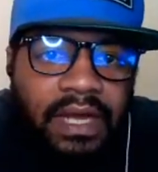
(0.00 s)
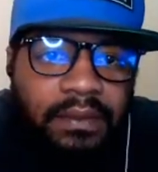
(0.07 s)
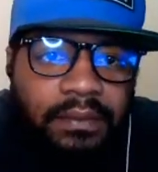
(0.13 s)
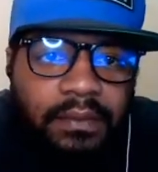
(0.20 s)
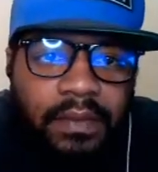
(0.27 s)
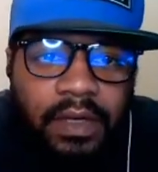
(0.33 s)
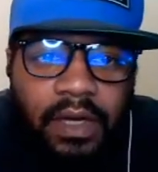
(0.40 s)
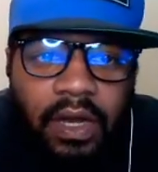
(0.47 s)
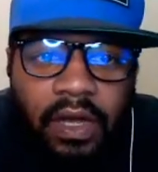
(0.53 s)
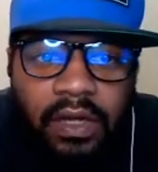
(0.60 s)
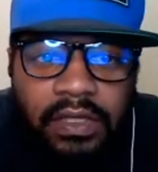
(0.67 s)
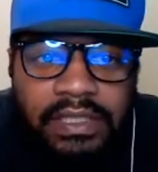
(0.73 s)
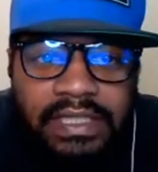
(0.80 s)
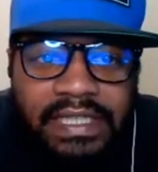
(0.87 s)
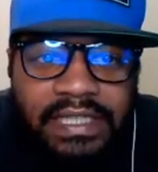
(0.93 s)
I'm
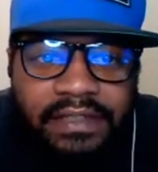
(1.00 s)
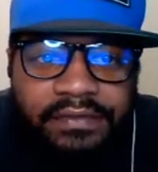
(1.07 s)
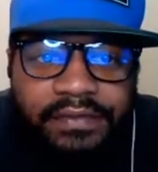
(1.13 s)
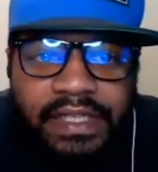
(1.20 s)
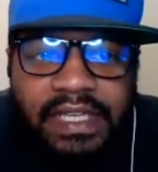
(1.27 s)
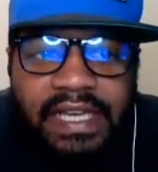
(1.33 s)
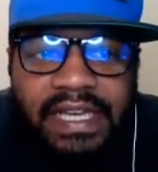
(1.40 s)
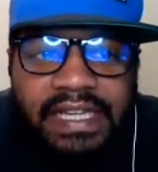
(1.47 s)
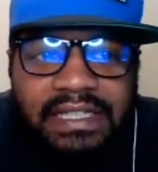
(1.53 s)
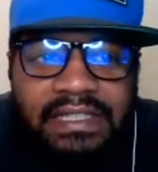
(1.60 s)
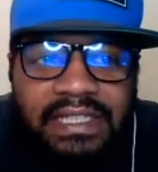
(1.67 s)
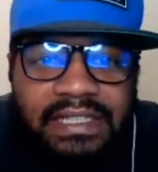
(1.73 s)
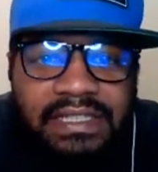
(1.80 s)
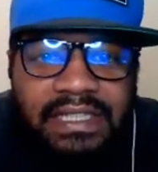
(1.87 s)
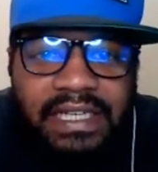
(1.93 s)
logged in via S
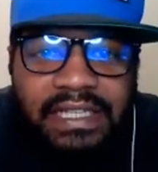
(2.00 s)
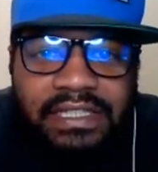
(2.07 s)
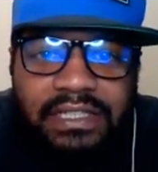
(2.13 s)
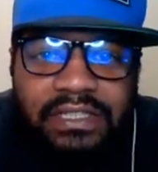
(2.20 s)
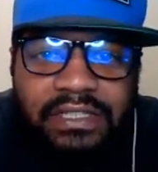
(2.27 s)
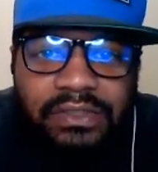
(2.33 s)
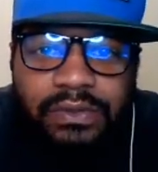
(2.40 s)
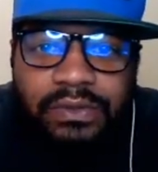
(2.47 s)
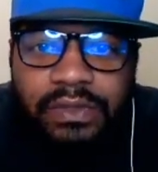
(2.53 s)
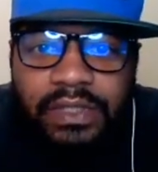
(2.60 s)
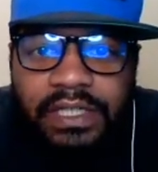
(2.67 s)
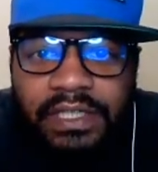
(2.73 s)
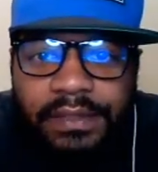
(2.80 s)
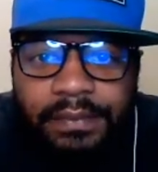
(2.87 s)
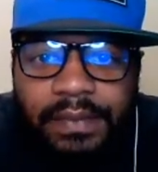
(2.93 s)
S H to
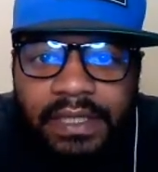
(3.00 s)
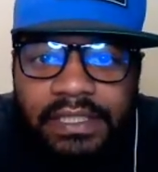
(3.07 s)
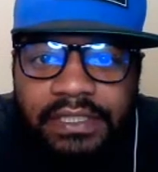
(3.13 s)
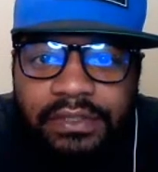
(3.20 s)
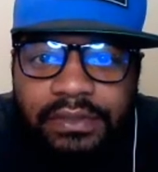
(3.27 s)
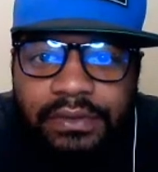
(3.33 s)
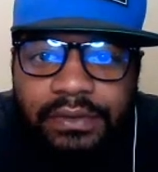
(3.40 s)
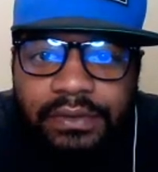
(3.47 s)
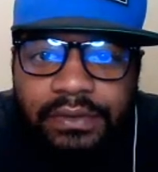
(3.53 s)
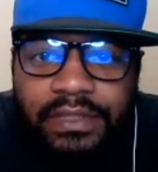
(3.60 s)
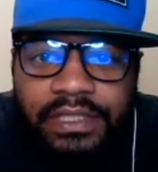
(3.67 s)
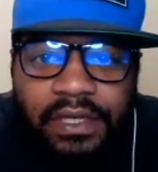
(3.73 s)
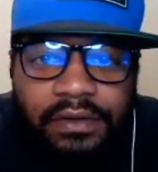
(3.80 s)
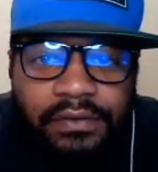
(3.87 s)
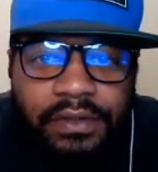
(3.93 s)
a Ubuntu
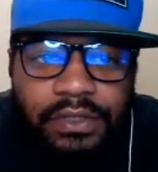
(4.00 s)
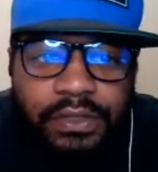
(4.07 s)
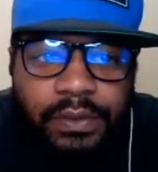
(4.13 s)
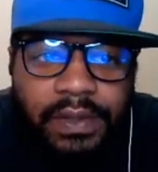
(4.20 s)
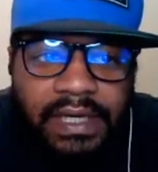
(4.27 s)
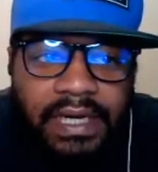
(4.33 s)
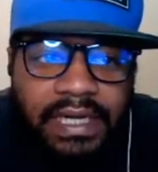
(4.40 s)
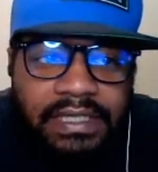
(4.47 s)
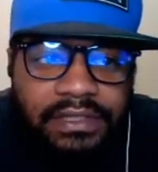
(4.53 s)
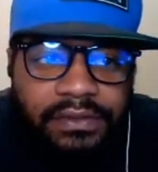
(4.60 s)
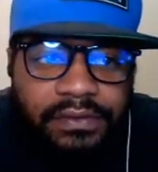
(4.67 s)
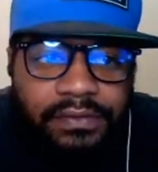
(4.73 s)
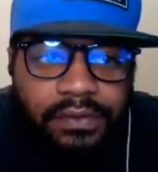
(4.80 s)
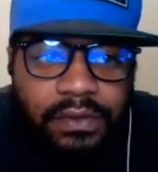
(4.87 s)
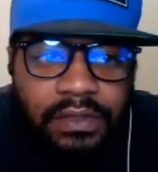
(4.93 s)
Server twenty point oh
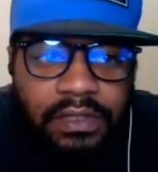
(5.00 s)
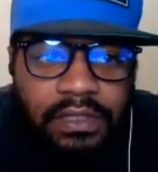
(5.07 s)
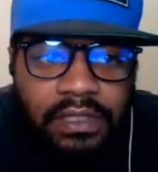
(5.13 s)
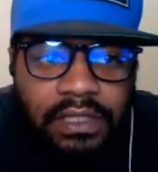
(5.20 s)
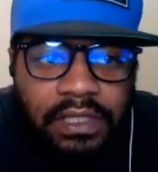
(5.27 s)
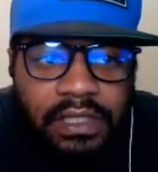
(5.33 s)
four.